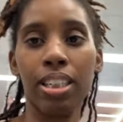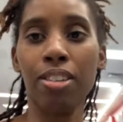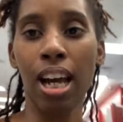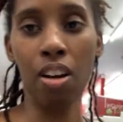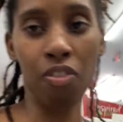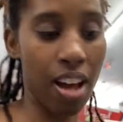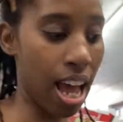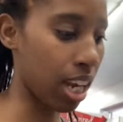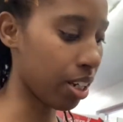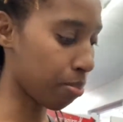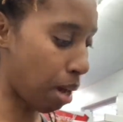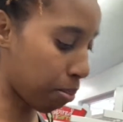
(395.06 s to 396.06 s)
trying to find
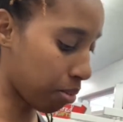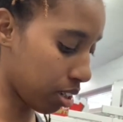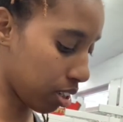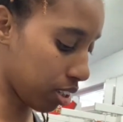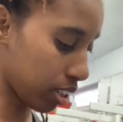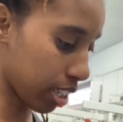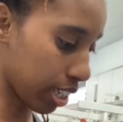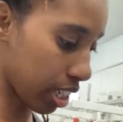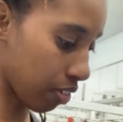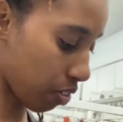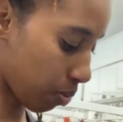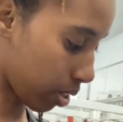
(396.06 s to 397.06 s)
little mama a little
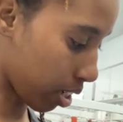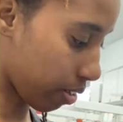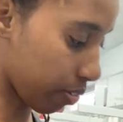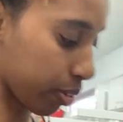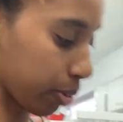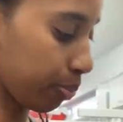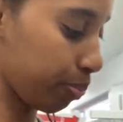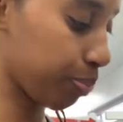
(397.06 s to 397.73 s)
gift or whatever.